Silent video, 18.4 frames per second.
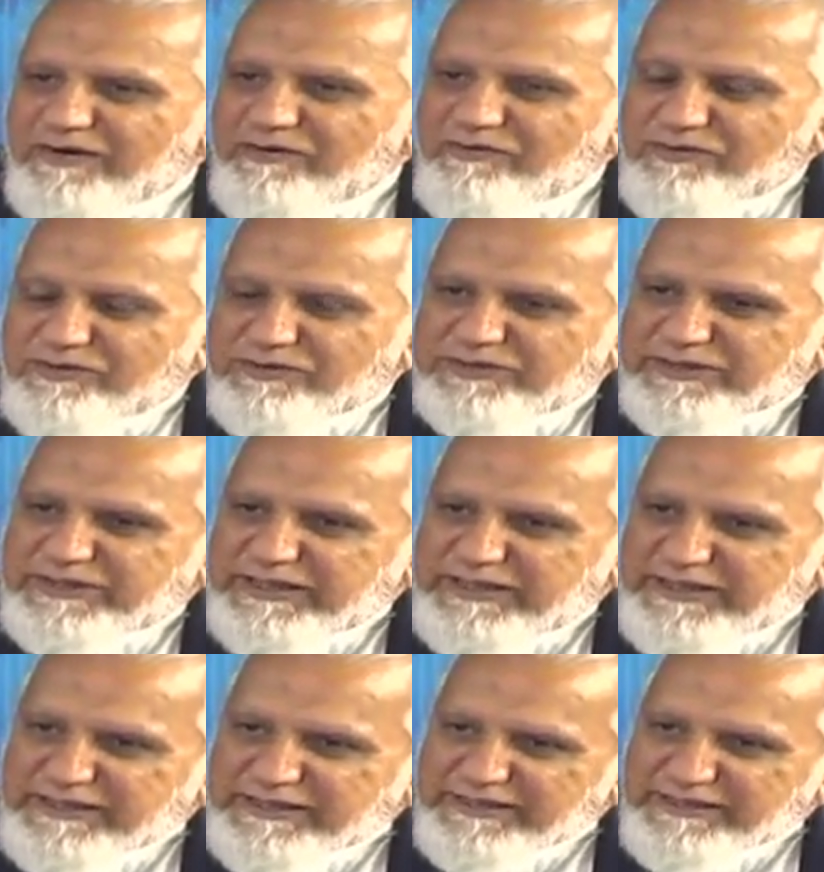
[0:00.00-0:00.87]
All
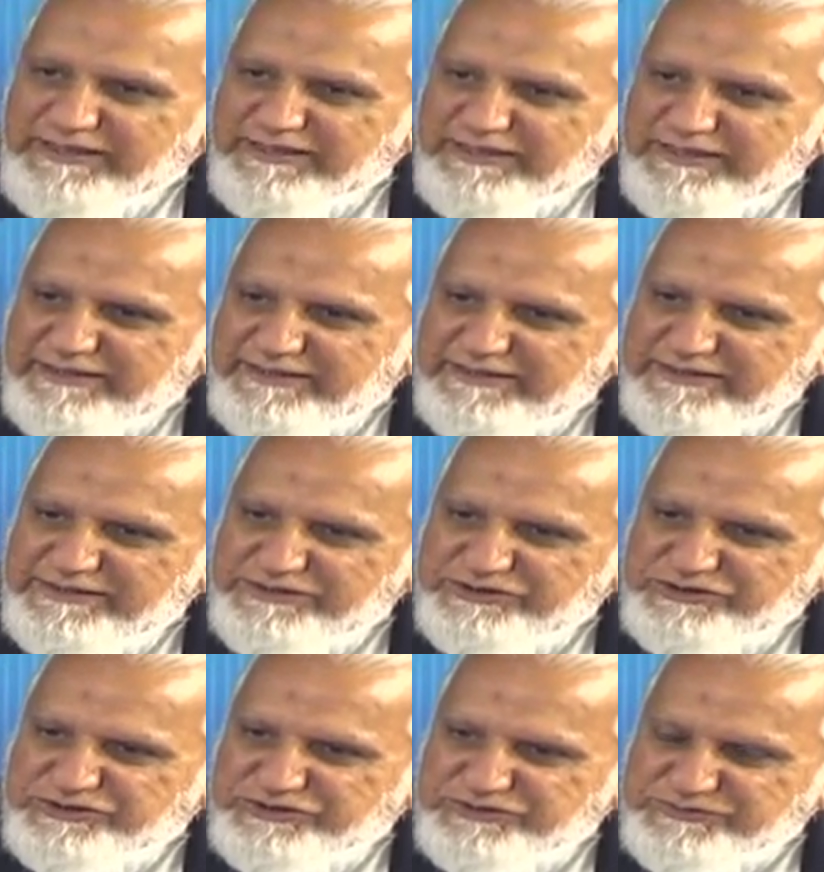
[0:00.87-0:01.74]
the
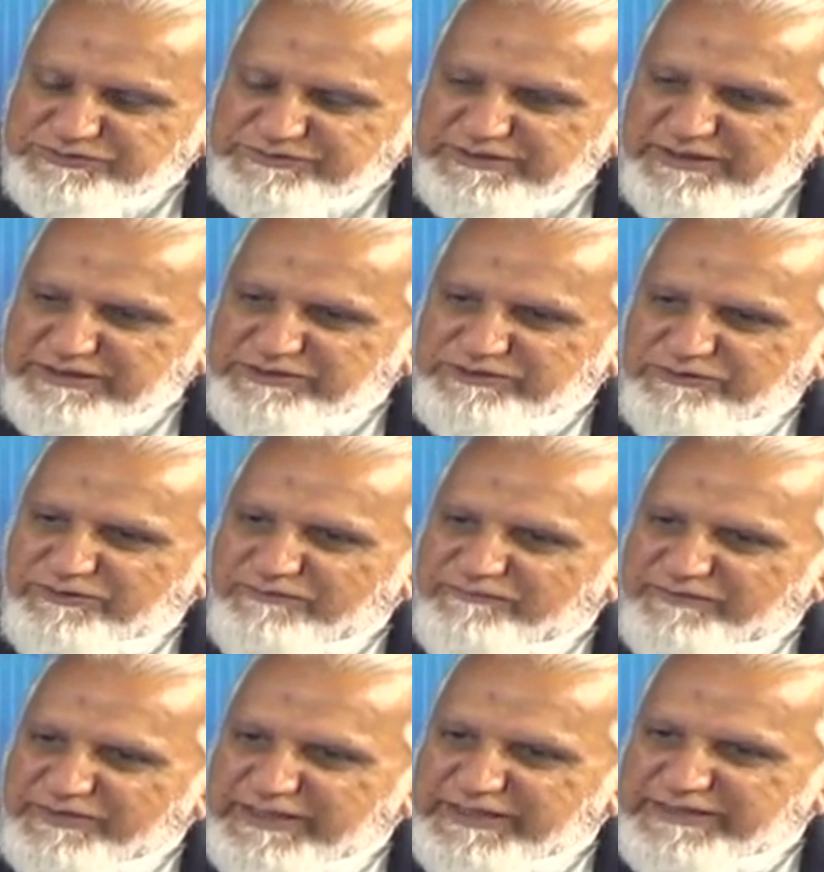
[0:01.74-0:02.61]
issues that you
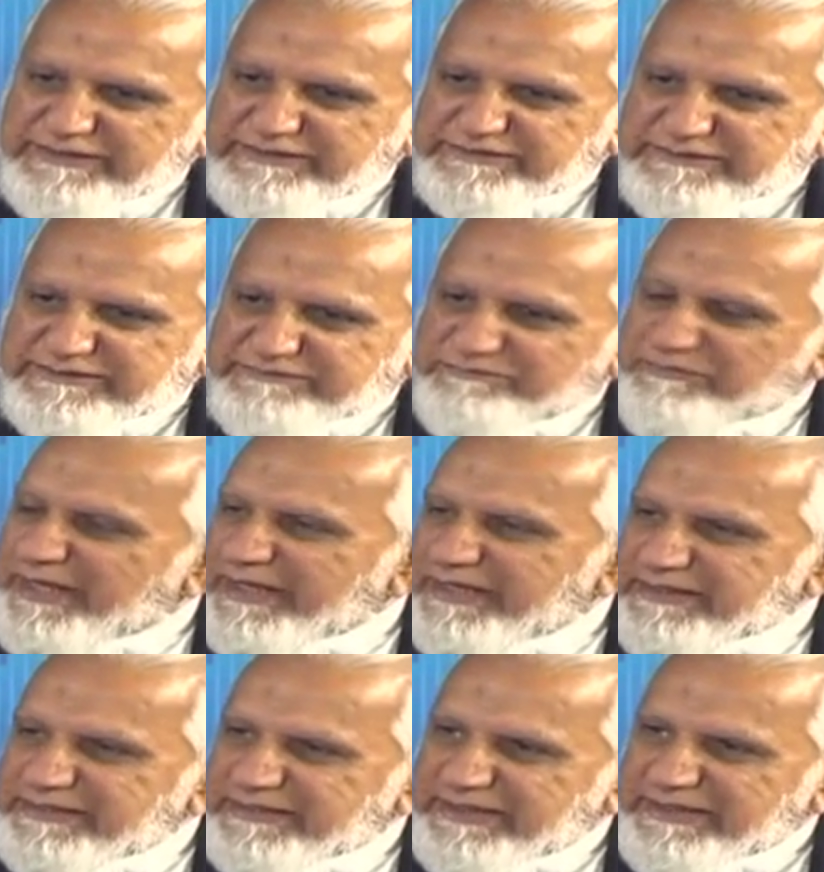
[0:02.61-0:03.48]
have raised
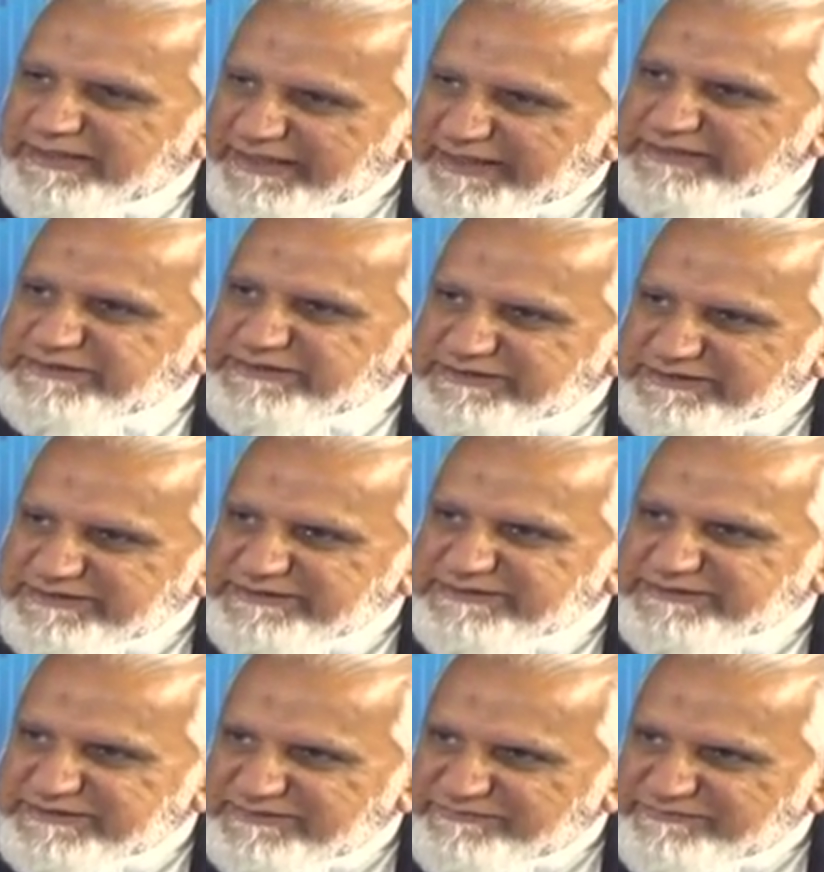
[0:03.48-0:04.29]
by their nature is